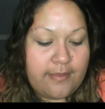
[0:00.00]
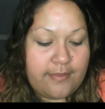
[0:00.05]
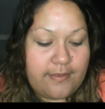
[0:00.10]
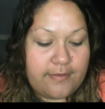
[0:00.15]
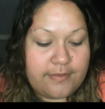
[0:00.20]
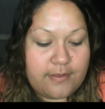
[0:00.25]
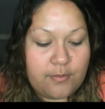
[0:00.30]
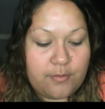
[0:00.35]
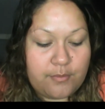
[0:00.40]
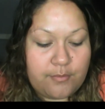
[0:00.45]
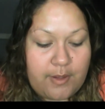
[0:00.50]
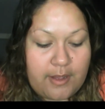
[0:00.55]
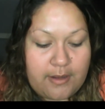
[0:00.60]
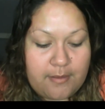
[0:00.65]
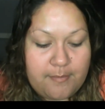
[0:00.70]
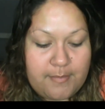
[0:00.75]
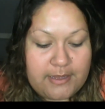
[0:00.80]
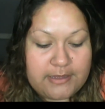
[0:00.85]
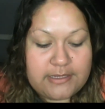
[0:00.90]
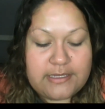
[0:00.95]
that they would
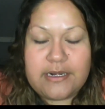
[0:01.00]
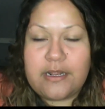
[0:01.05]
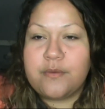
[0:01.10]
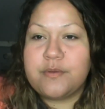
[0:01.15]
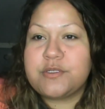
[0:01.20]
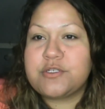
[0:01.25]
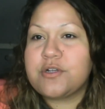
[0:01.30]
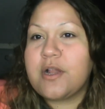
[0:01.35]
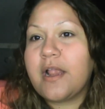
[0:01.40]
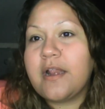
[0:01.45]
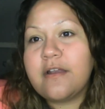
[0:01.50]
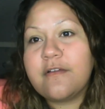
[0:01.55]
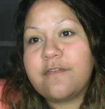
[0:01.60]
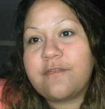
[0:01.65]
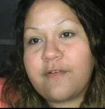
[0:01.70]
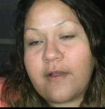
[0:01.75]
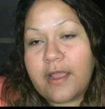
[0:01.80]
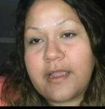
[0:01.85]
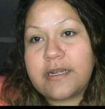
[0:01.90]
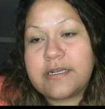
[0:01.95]
recommend it. I was trying to
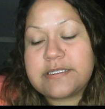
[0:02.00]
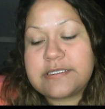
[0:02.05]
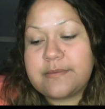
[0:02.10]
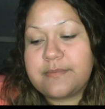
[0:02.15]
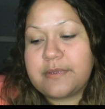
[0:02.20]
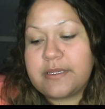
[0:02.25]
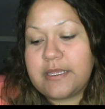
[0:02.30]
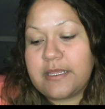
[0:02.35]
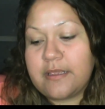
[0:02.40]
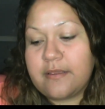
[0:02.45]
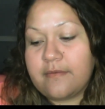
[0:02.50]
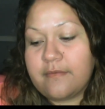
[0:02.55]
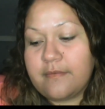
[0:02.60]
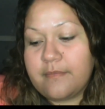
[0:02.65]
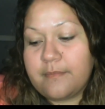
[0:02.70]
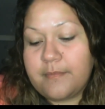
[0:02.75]
find something,